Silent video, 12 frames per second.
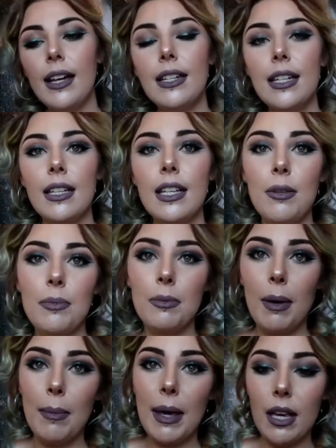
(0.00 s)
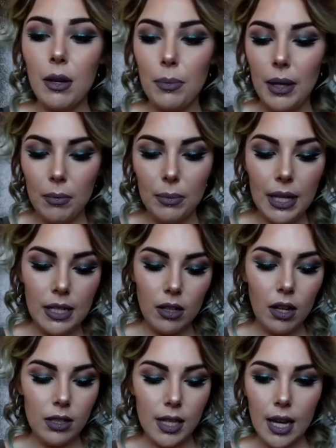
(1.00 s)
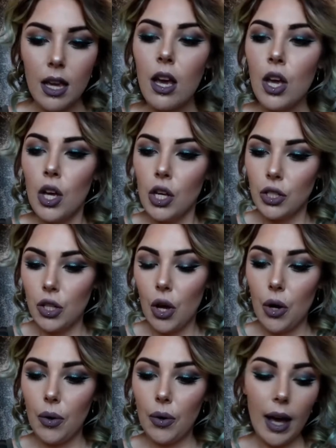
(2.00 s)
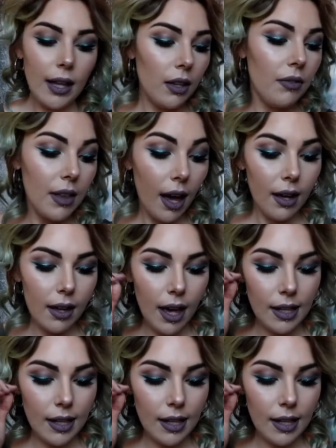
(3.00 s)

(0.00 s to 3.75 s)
and it keeps my makeup in place all day, so I love that.